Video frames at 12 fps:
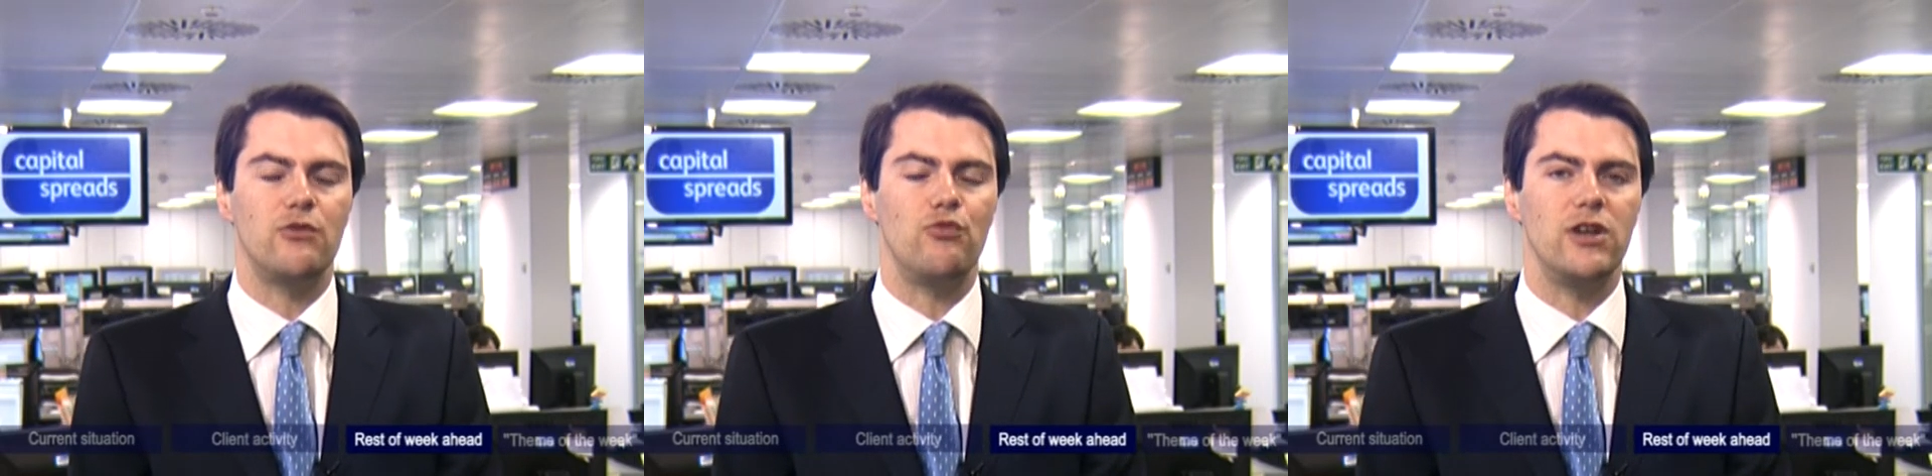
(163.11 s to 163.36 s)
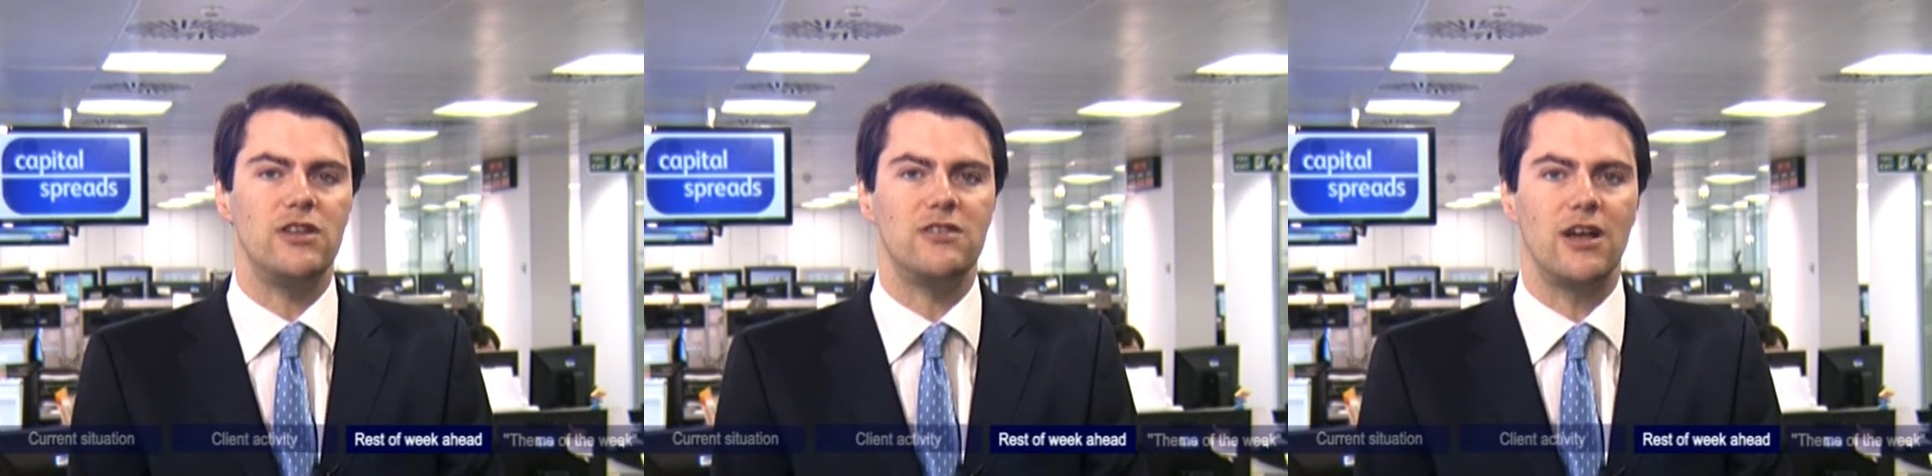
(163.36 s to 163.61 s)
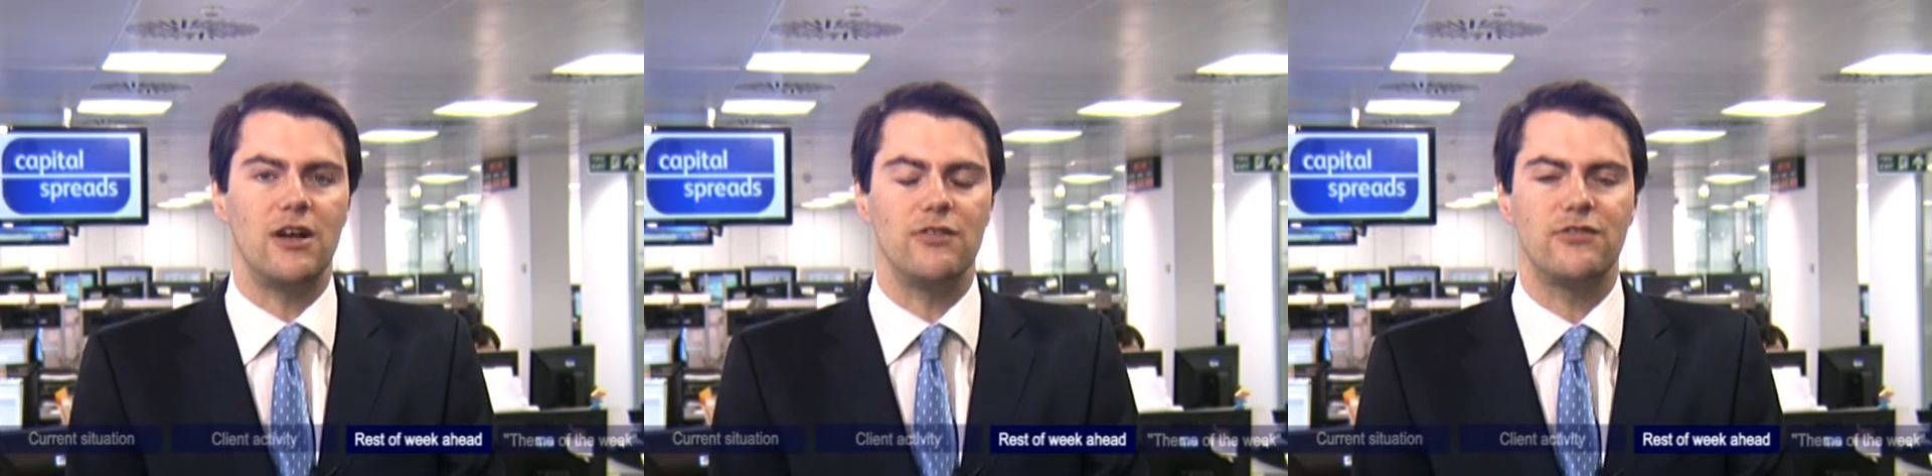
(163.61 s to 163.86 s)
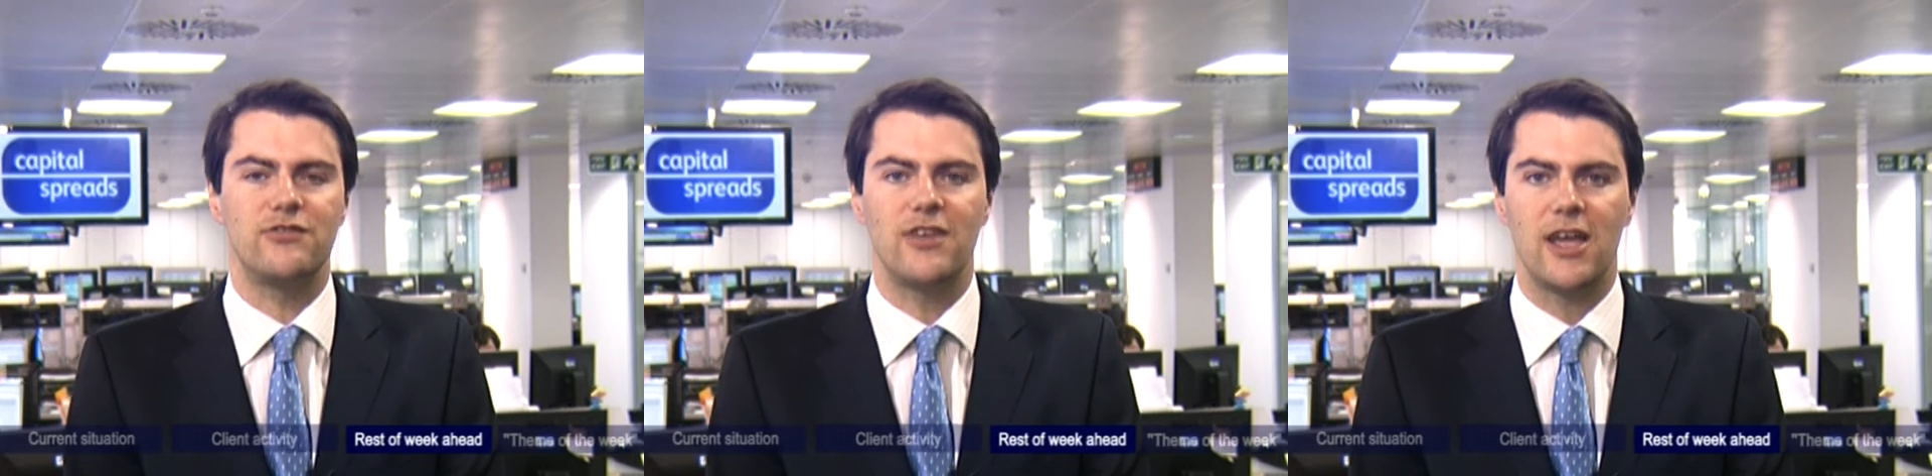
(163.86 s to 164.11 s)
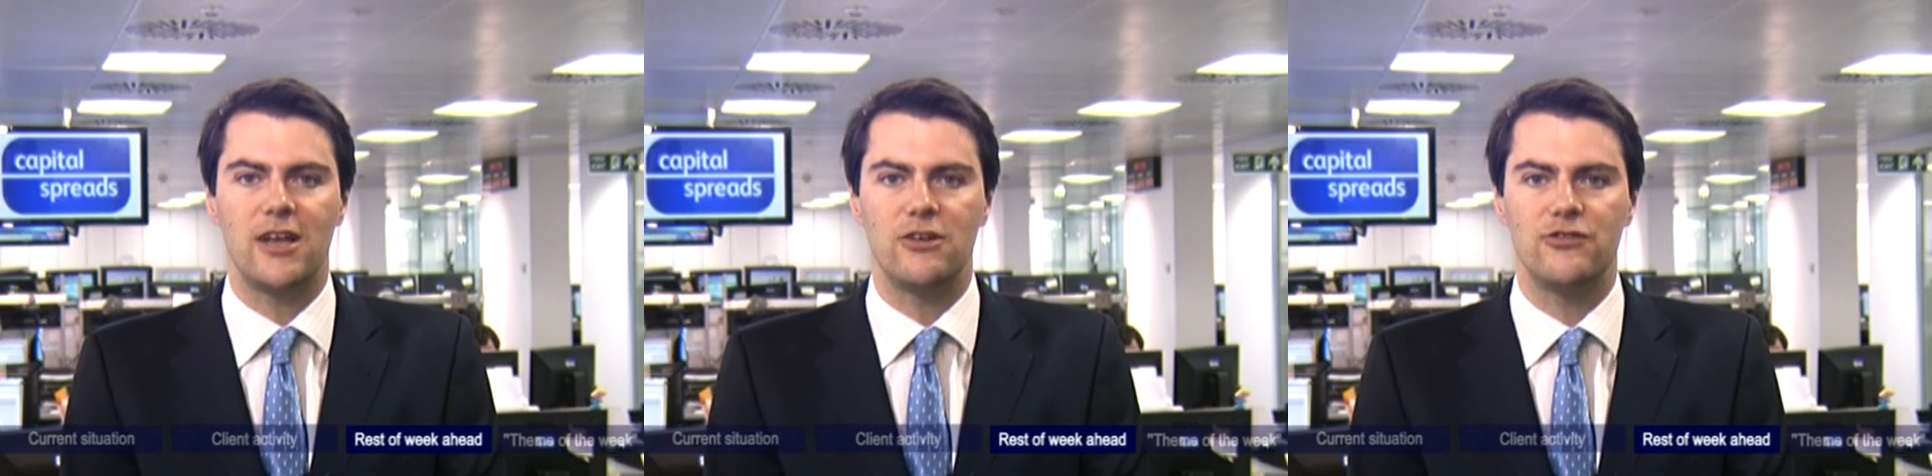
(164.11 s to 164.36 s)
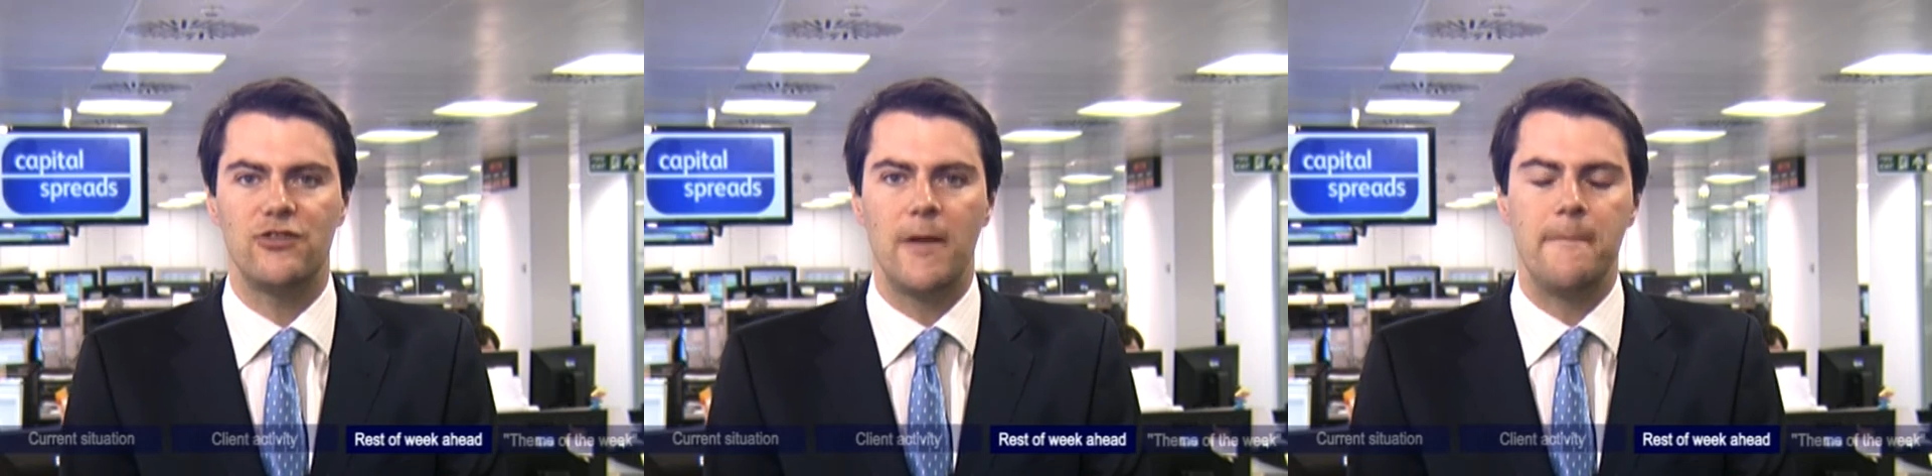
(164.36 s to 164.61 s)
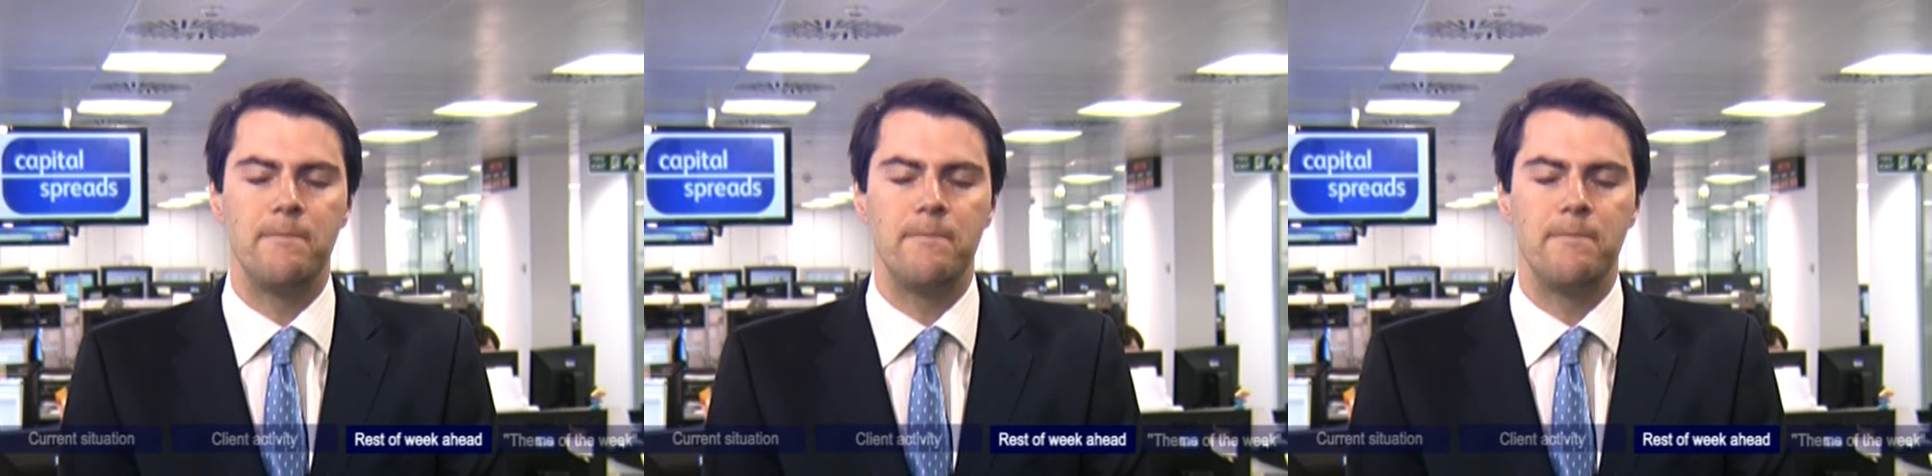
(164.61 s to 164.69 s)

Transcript: retail sales,